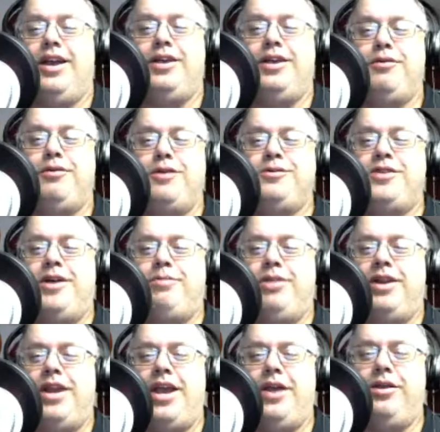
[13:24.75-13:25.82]
you rose up
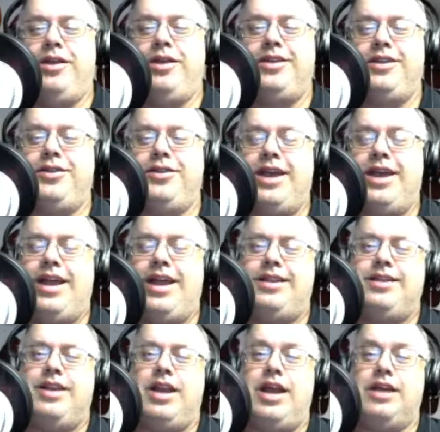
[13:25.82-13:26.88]
and nailed it. So
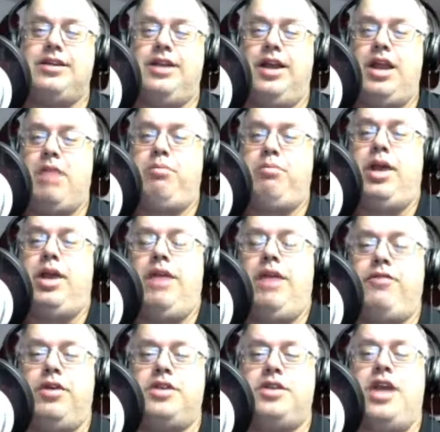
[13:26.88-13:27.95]
that's an excellent. And playing
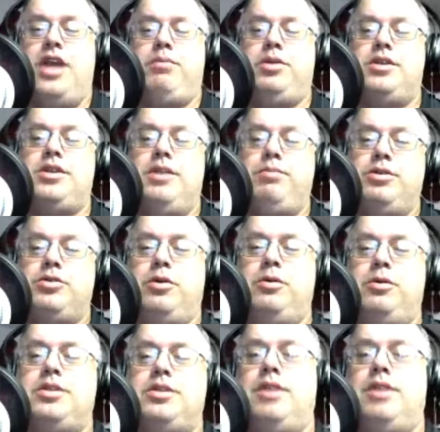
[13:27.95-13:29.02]
for a championship is
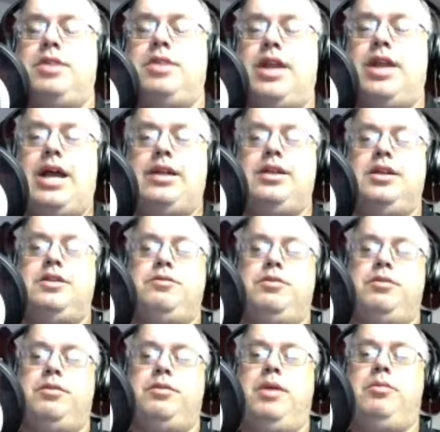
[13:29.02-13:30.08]
always something that athletes will
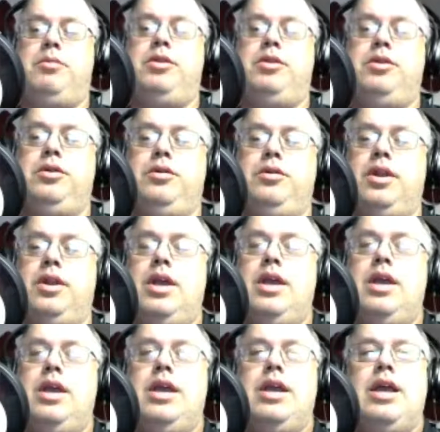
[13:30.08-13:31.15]
remember too.
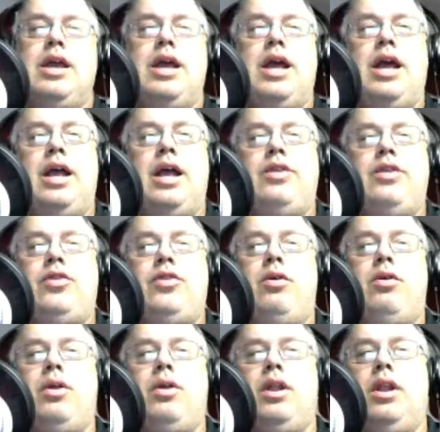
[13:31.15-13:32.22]
And
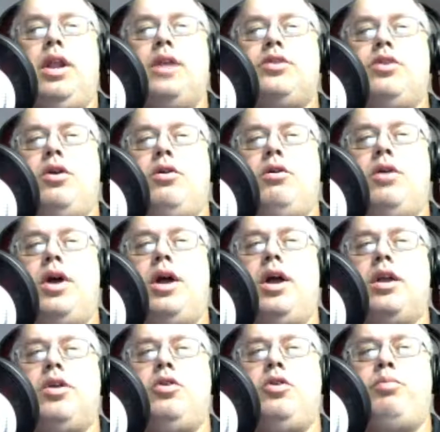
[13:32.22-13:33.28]
so let's go,
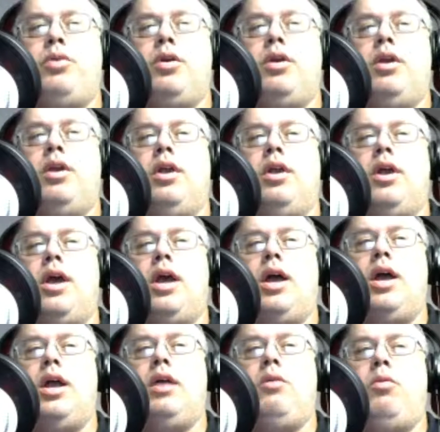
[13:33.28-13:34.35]
Cooper.
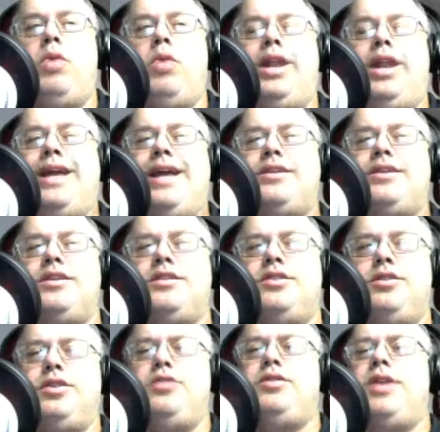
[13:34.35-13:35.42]
What
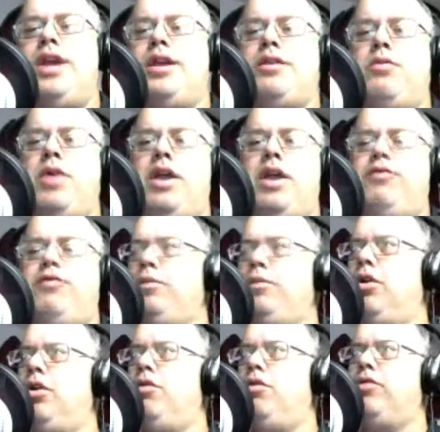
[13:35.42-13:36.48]
lessons do you take away
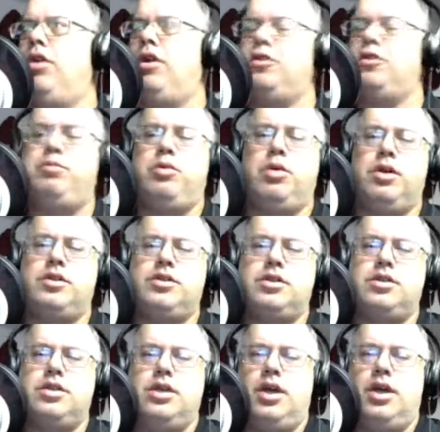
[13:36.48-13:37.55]
from your overall
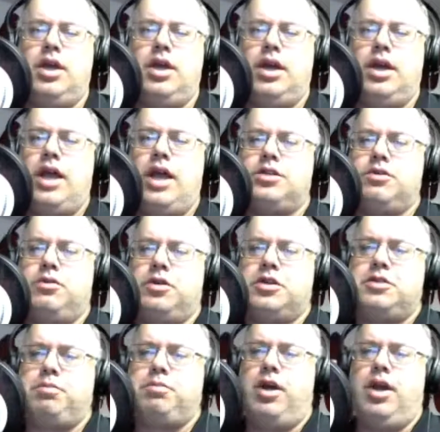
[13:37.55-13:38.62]
sports high
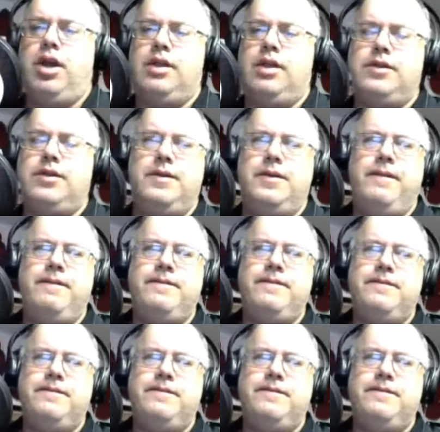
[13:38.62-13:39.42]
school experience?